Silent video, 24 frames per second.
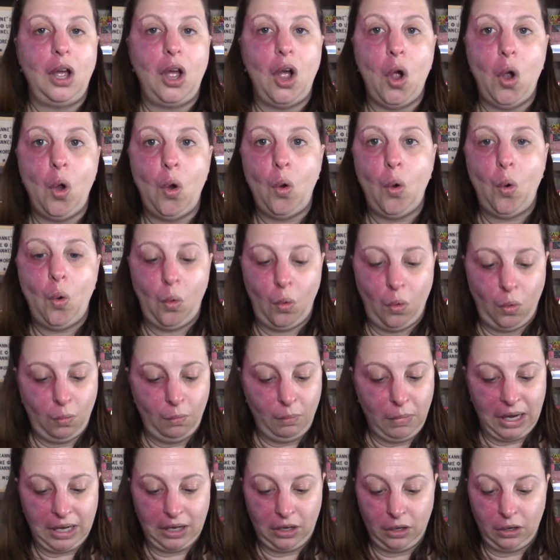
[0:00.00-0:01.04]
Oh
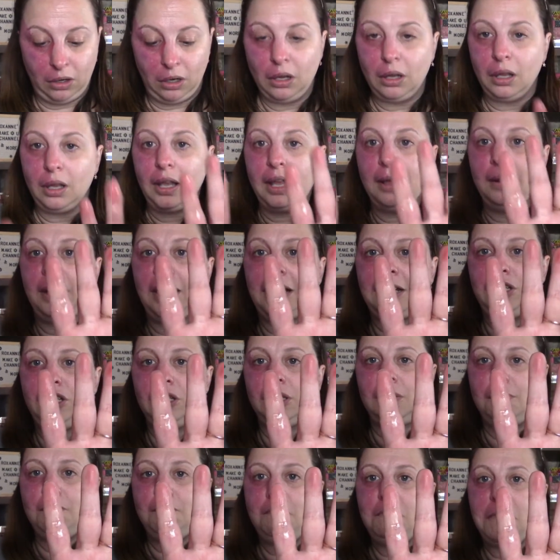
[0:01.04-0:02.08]
my, it like
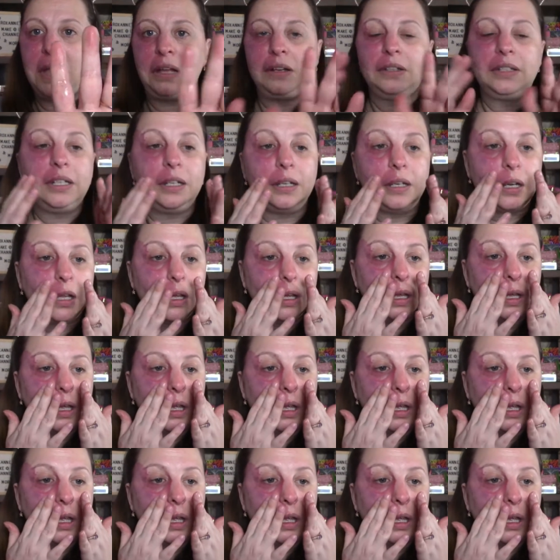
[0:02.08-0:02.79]
just melted